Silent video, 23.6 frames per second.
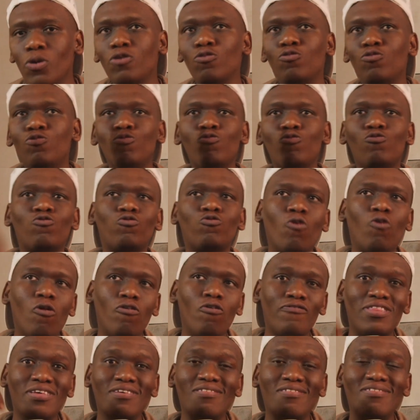We need to
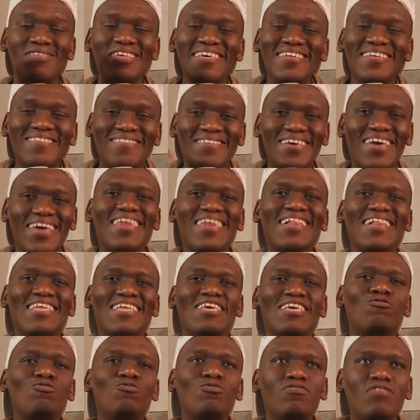solve these internal
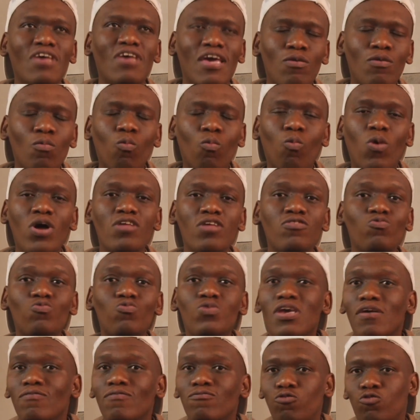issues, and once
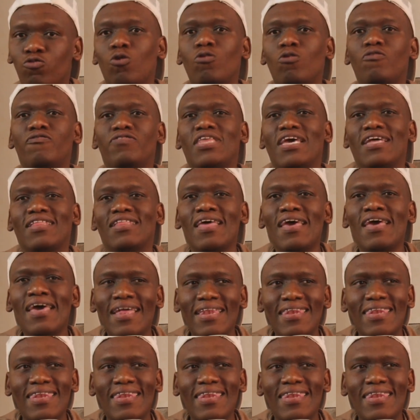we have solved that,